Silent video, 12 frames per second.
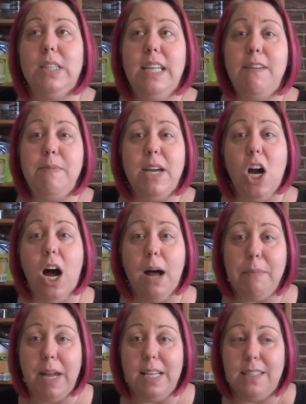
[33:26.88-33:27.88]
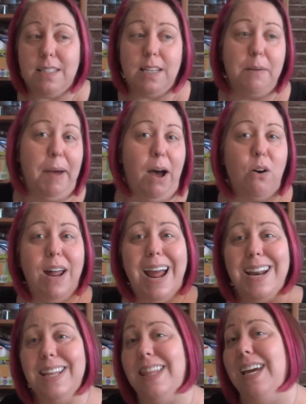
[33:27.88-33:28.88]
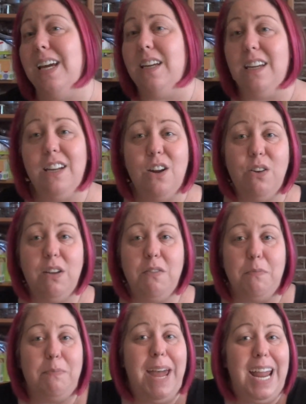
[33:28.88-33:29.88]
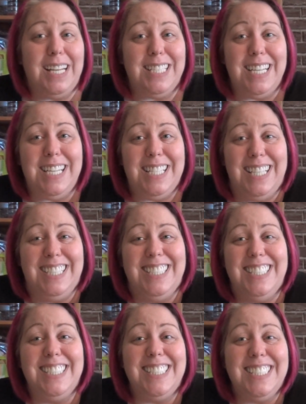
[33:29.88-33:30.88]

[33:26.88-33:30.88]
Leave me comments about anything, you know, even panties.